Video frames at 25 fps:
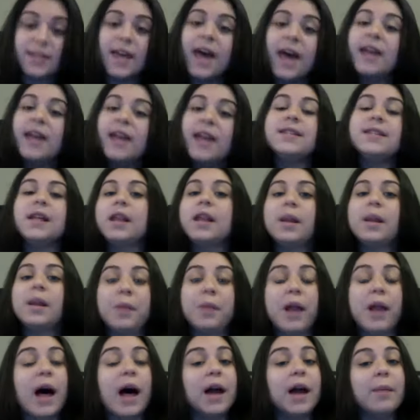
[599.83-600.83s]
then it's a
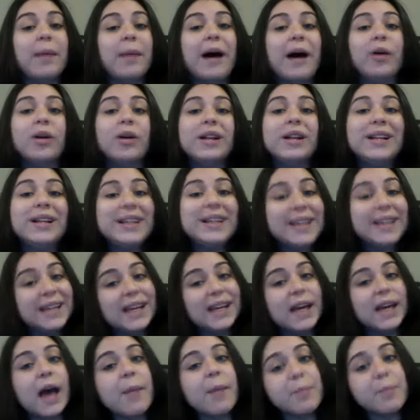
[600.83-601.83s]
lot about
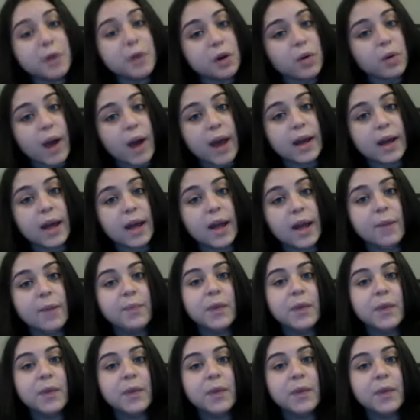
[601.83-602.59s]
cleaning up your writing.